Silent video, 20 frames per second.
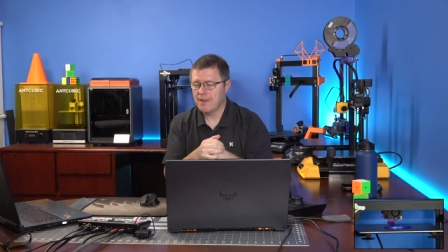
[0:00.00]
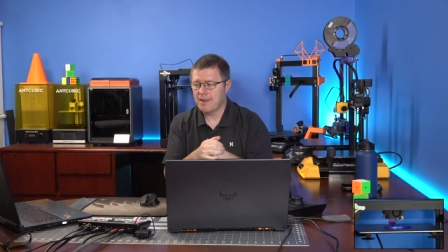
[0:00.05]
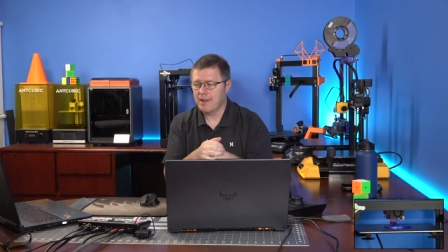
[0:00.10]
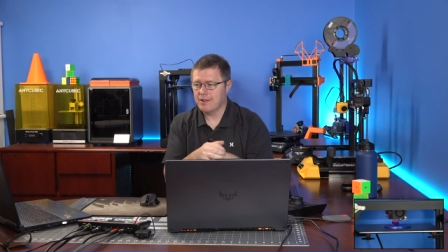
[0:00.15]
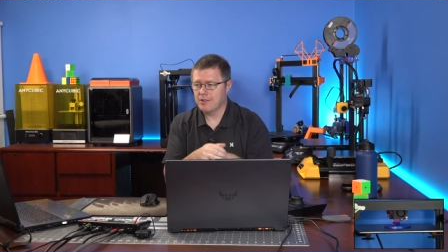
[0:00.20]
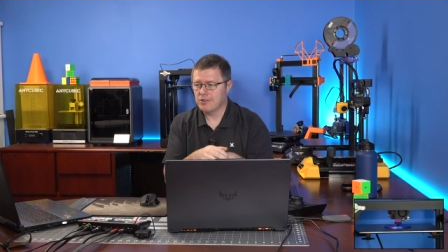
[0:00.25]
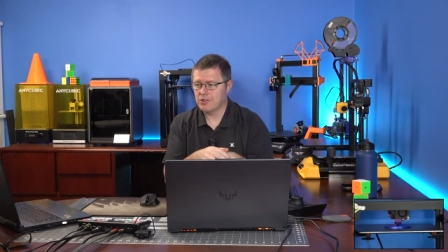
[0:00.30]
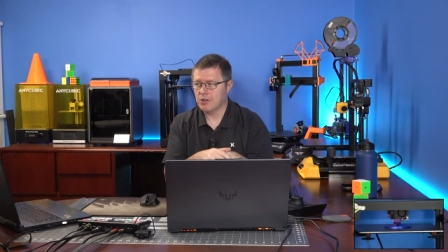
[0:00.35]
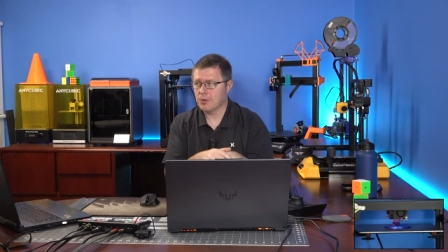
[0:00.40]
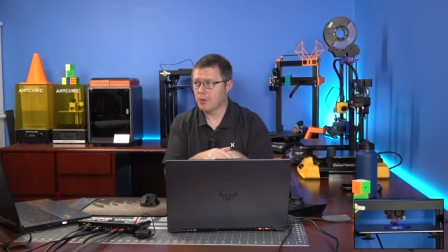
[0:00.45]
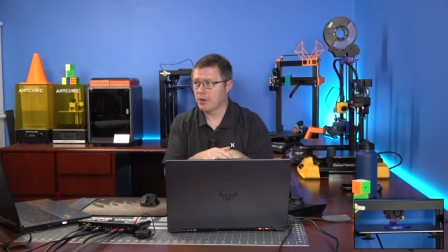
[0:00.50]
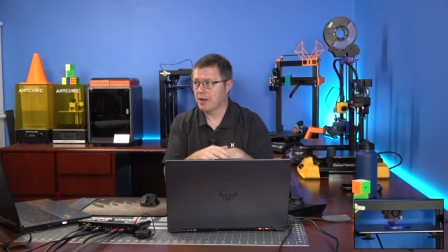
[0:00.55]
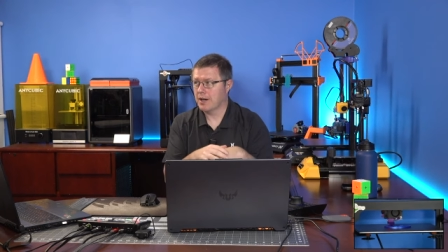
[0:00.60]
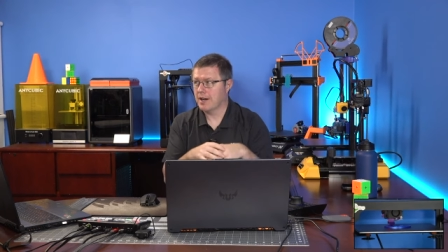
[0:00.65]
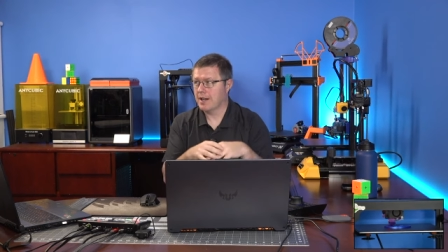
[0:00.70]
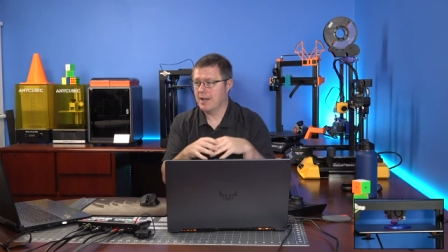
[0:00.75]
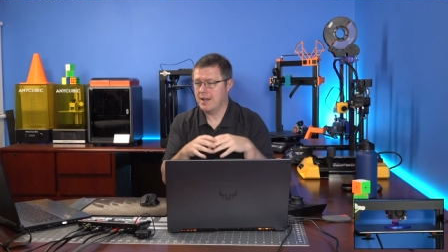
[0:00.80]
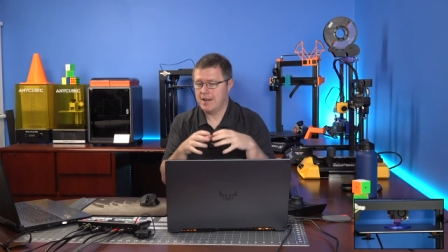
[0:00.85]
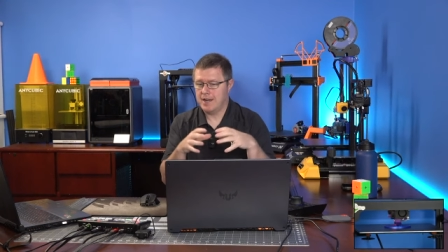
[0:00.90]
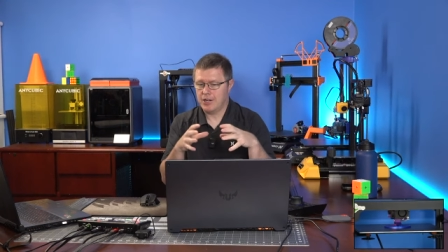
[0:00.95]
And so we're
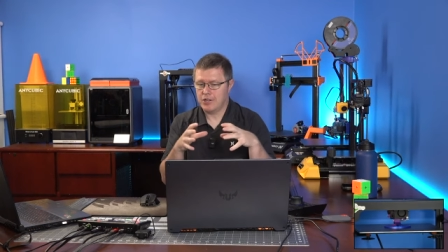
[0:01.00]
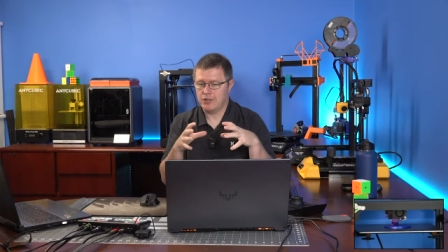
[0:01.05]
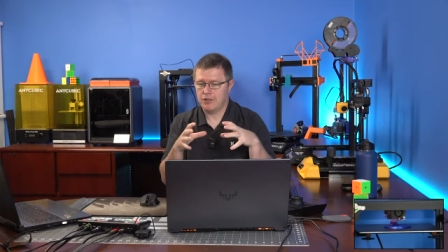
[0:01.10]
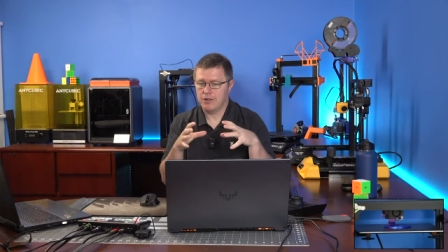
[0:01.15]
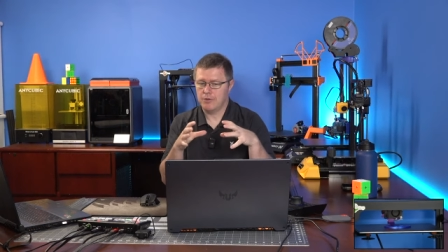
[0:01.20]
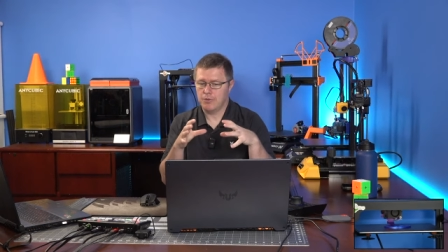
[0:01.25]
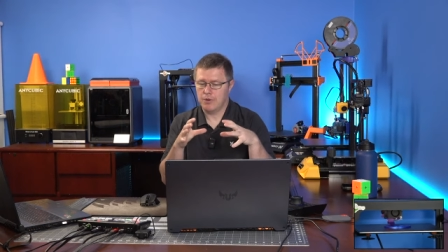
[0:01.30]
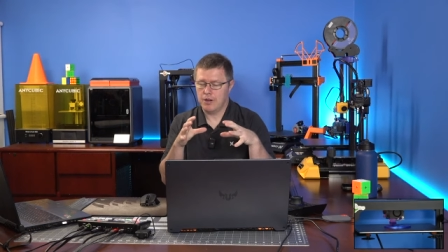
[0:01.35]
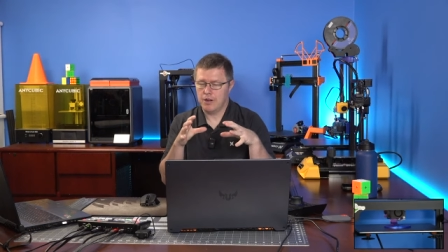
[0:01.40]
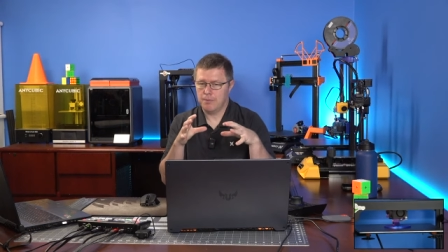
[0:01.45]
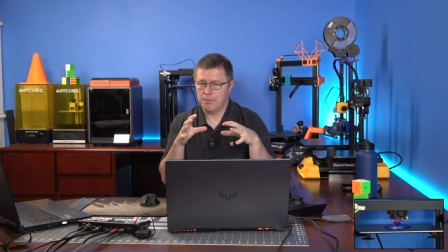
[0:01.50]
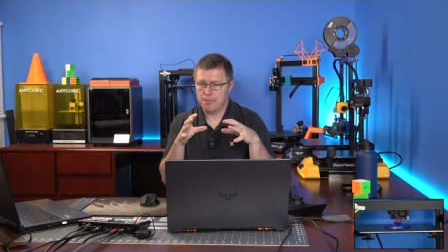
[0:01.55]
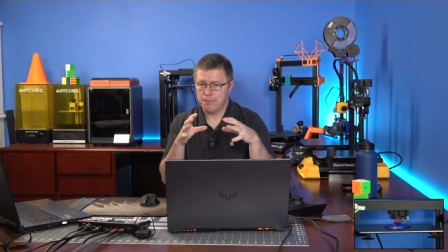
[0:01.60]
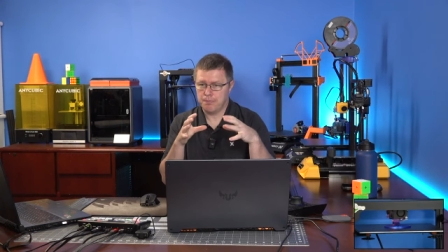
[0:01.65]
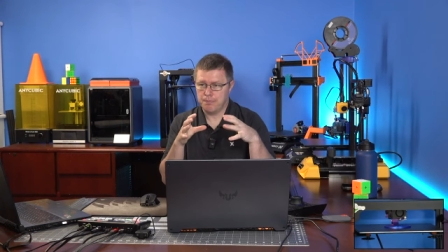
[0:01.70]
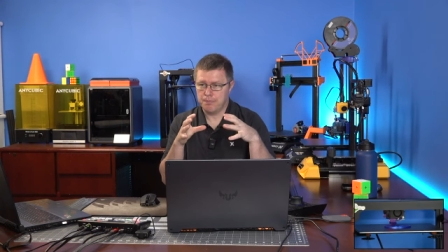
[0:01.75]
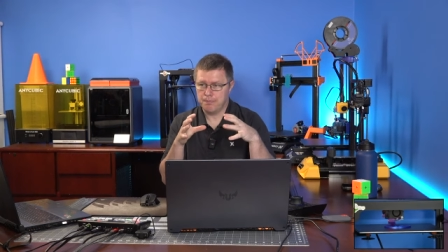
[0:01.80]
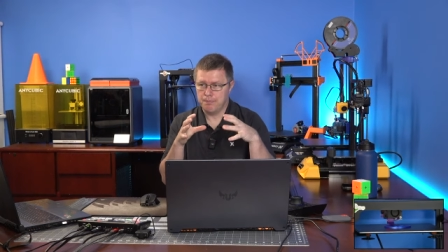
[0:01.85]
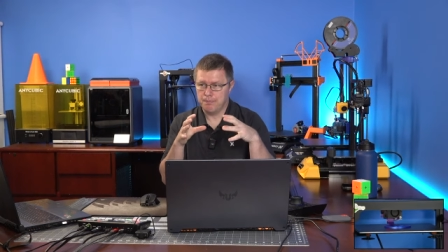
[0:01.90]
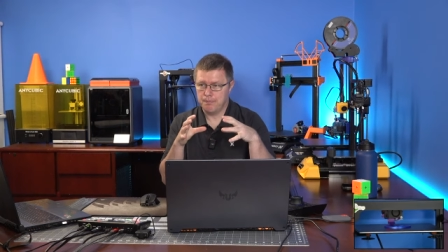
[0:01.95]
gonna actually run a,
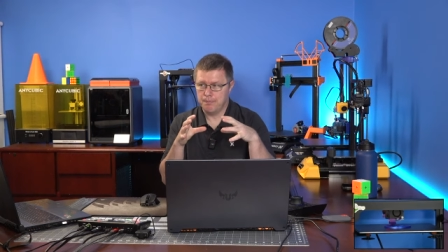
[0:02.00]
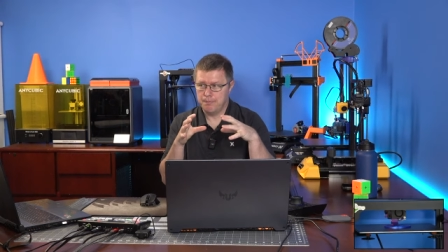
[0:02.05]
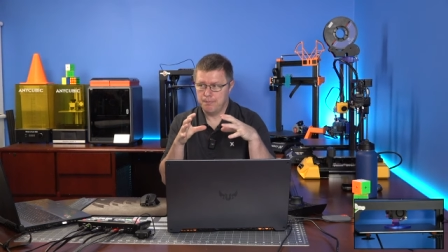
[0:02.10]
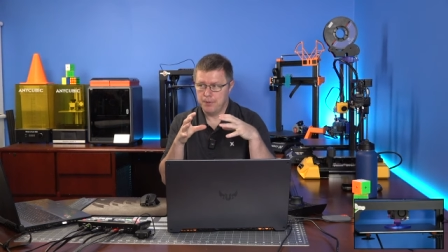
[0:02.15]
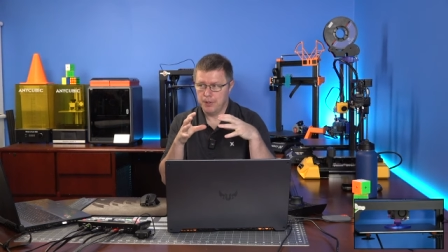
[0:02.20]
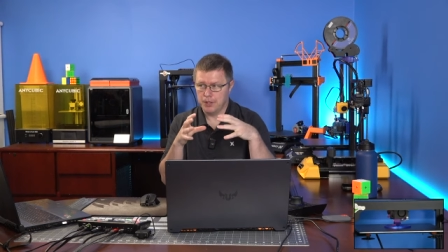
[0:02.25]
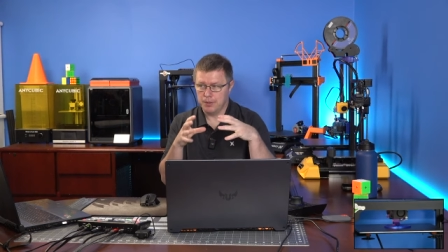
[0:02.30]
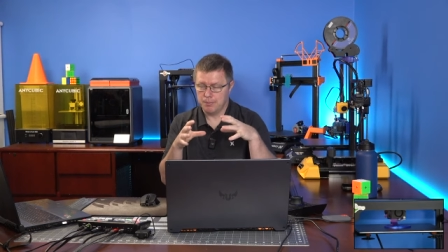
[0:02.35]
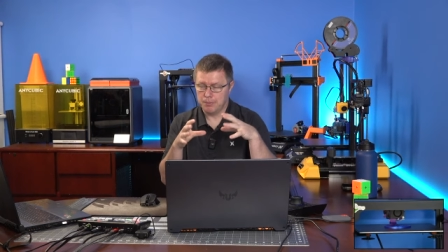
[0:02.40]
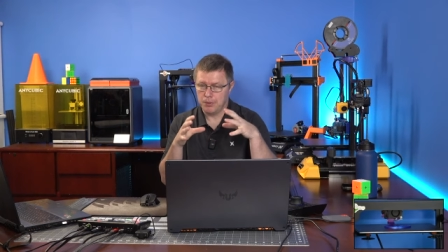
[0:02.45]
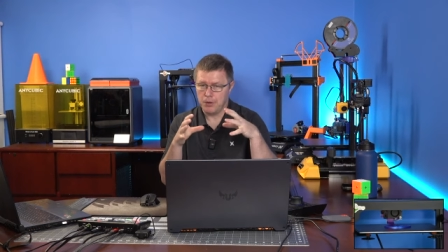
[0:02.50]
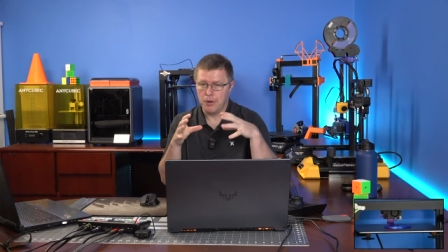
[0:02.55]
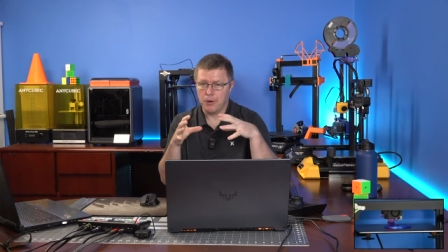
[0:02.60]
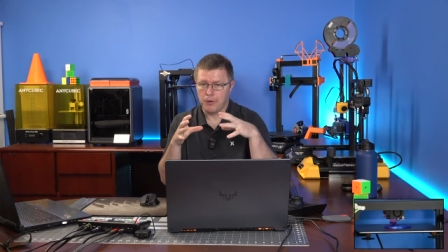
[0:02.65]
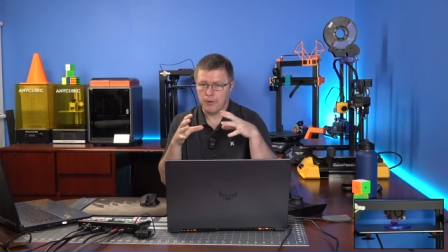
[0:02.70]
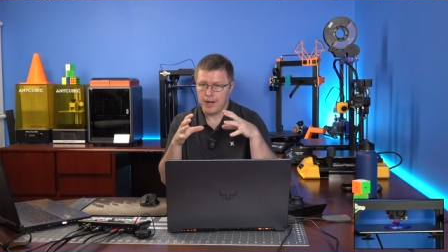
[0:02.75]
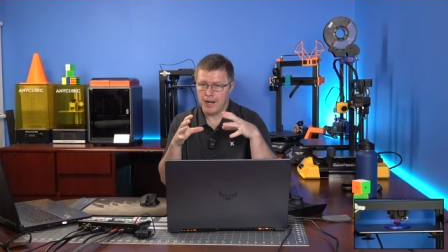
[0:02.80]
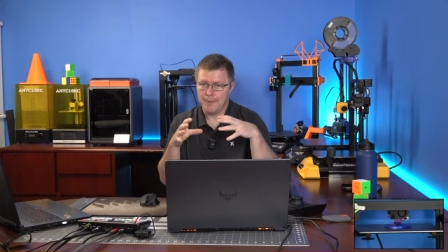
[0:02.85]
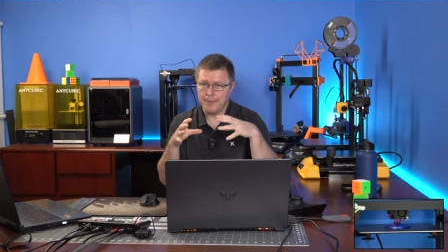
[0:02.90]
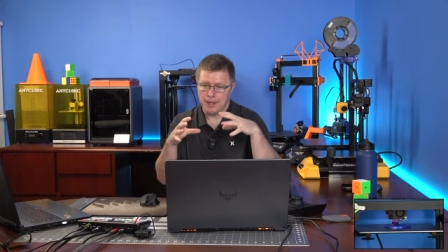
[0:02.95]
build a program,